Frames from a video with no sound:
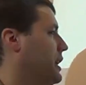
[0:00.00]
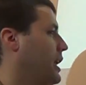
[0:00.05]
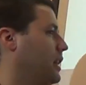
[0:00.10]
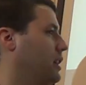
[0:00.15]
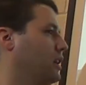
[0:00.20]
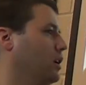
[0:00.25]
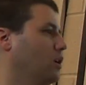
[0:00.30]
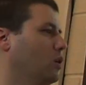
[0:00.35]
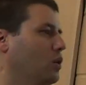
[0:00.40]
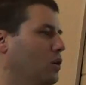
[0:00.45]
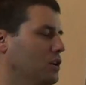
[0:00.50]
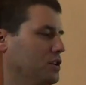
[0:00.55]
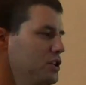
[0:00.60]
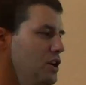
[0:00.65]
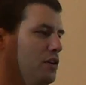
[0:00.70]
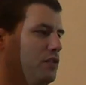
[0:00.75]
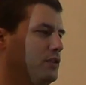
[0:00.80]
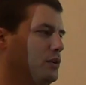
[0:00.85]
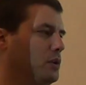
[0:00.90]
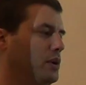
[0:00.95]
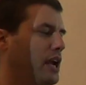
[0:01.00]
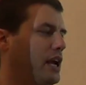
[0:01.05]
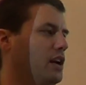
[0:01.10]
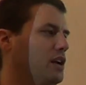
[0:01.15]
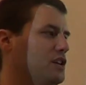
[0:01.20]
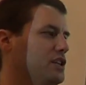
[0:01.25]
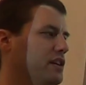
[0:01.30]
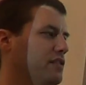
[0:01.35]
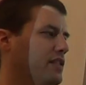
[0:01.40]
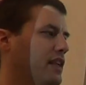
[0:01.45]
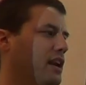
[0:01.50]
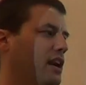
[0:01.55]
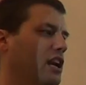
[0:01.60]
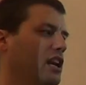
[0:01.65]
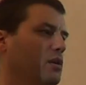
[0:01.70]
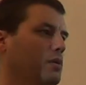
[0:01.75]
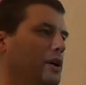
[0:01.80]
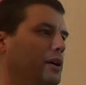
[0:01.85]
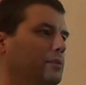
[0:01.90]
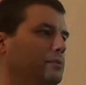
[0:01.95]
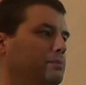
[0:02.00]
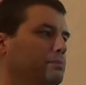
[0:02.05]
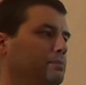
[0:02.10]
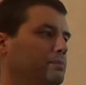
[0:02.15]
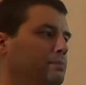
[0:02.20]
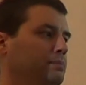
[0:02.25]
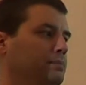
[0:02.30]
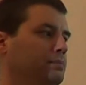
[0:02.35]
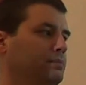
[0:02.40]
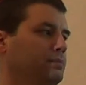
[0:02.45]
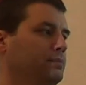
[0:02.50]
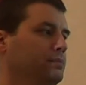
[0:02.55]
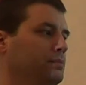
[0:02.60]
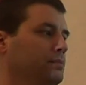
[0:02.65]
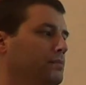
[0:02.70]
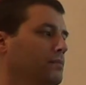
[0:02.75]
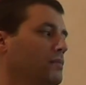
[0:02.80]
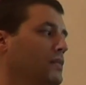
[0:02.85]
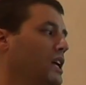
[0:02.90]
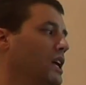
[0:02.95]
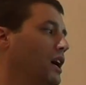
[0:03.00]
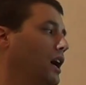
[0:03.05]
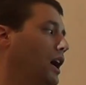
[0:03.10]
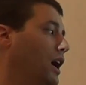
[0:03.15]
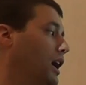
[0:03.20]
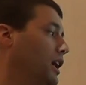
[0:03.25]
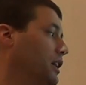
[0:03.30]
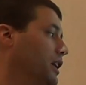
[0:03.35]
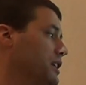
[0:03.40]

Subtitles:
that the goal, because often you can't achieve that anyway.